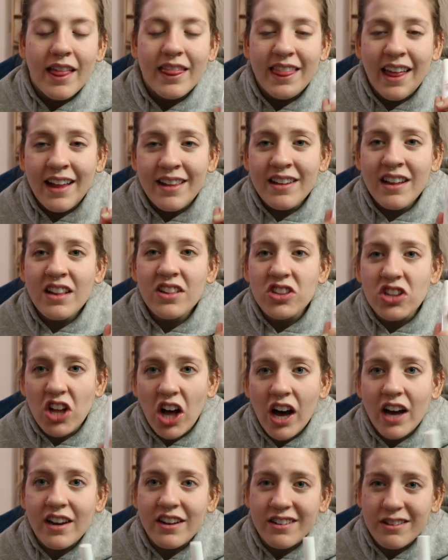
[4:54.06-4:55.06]
That's a
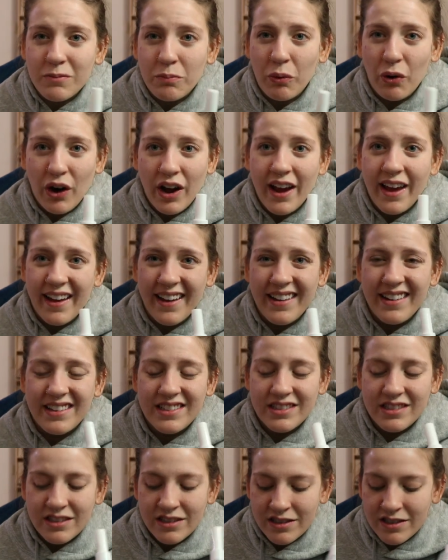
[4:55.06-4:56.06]
lot of
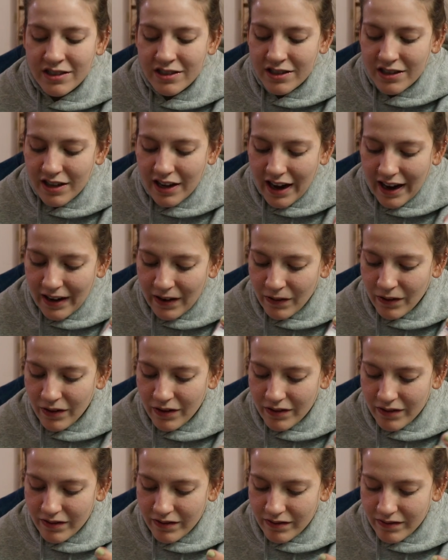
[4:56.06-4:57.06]
sprays. I
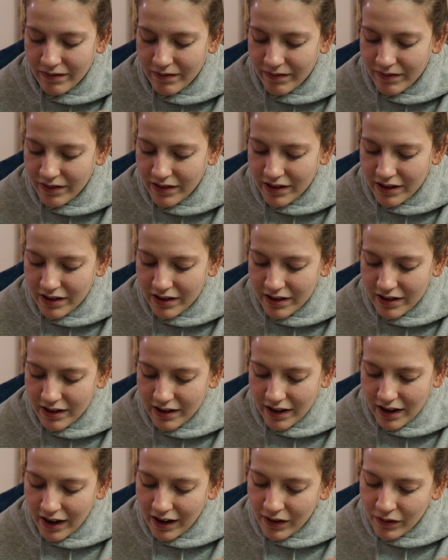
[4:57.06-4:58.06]

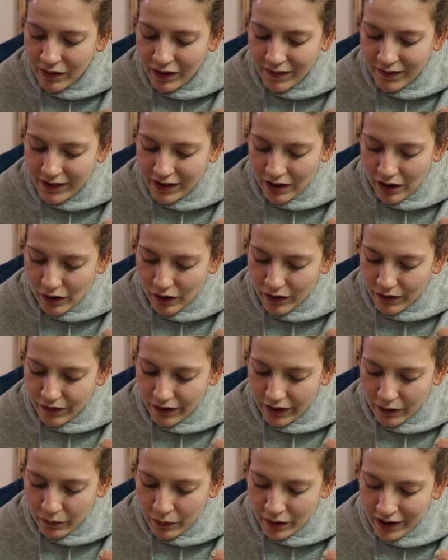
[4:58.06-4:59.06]
don't even know if
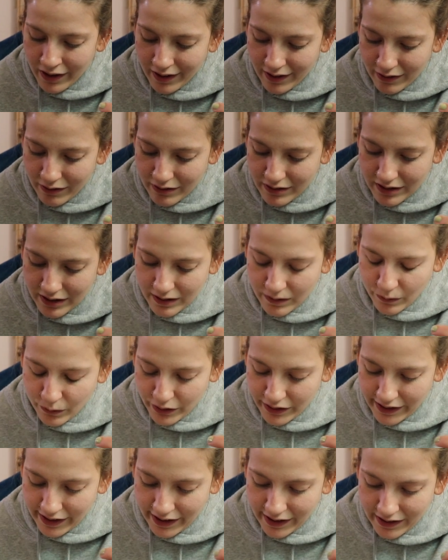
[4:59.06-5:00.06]
I'd want to use this
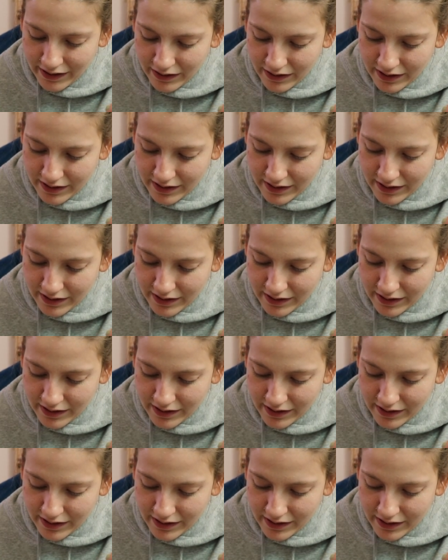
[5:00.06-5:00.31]
for that